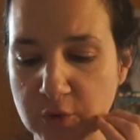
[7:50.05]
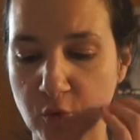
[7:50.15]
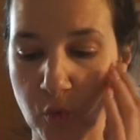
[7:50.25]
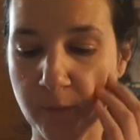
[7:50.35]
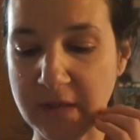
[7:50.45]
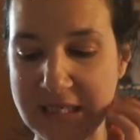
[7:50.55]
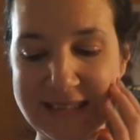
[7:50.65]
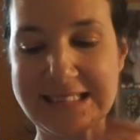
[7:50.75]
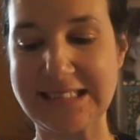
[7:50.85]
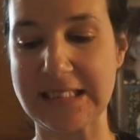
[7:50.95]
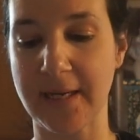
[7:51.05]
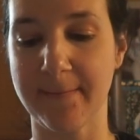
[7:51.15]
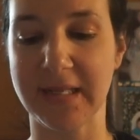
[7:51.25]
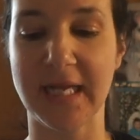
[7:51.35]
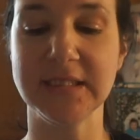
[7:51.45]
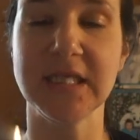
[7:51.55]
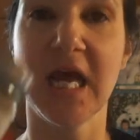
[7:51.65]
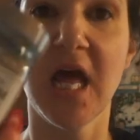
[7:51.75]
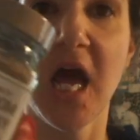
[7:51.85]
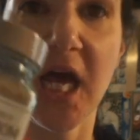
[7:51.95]
umi seasoning blend
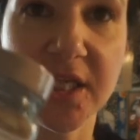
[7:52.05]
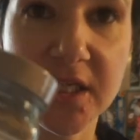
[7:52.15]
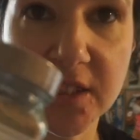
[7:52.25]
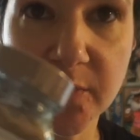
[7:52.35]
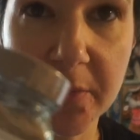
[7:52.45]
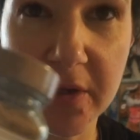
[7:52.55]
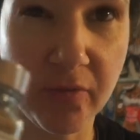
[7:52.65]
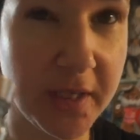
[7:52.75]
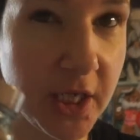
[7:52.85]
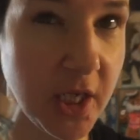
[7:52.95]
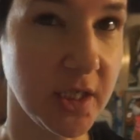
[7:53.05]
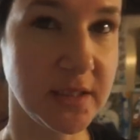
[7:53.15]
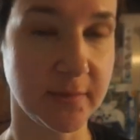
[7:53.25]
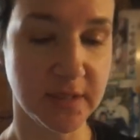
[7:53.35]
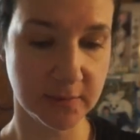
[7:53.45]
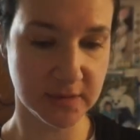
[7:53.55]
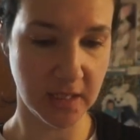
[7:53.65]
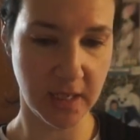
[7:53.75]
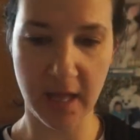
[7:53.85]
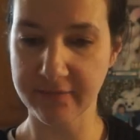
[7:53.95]
i thought this would be really good sometimes
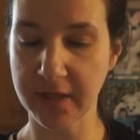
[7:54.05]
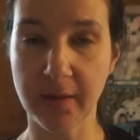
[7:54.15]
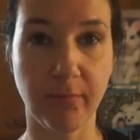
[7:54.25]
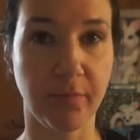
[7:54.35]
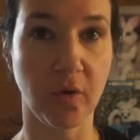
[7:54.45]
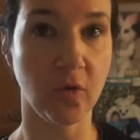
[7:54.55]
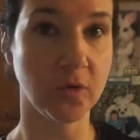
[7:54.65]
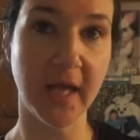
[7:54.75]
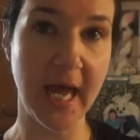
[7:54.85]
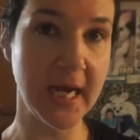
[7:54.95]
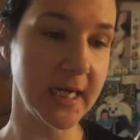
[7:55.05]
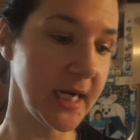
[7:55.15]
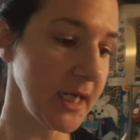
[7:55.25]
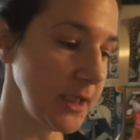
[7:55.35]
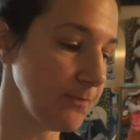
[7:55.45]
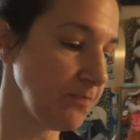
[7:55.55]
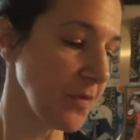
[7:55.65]
i'll have like a bowl at night